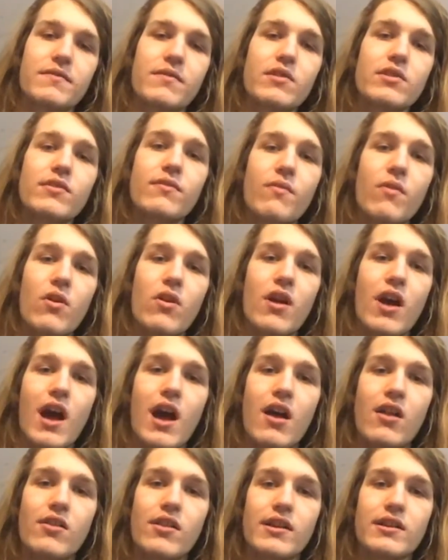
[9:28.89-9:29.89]
First of all,
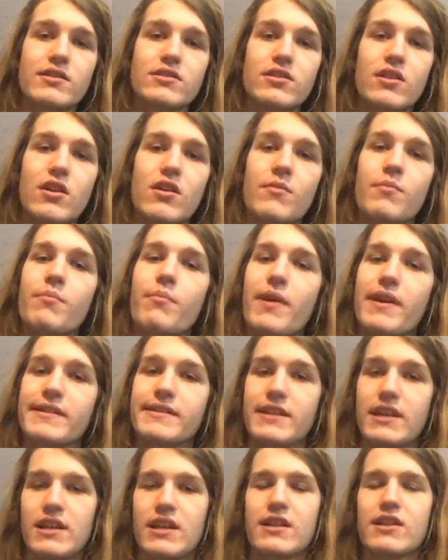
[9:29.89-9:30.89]
I'll link some
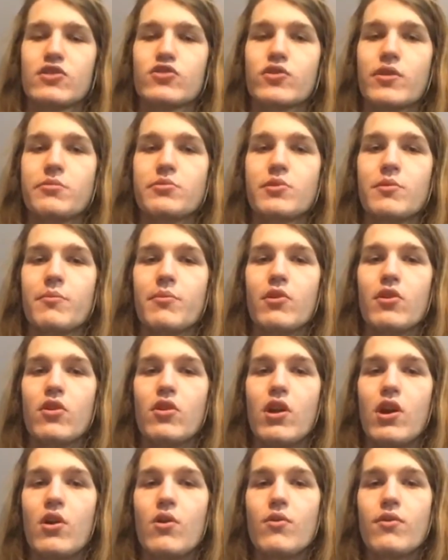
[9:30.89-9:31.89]
bikes in the description
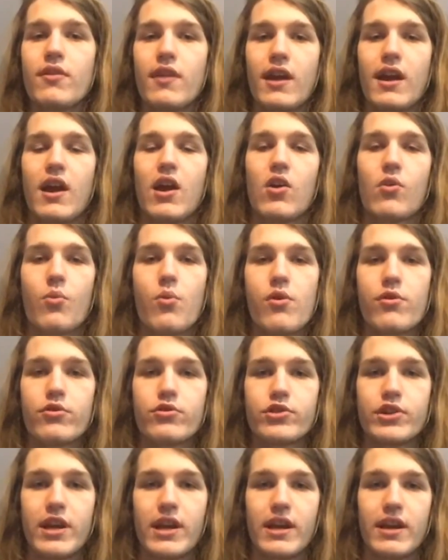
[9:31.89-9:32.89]
below that are
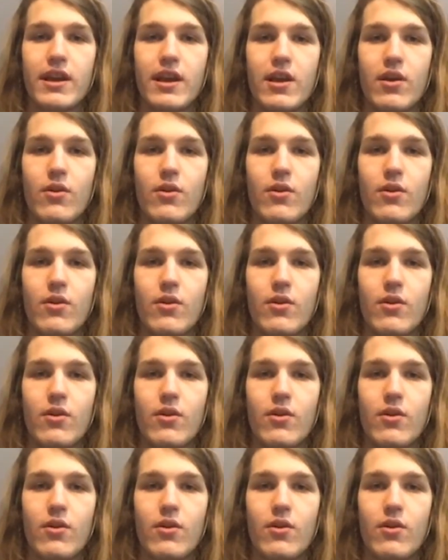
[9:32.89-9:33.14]
worth checking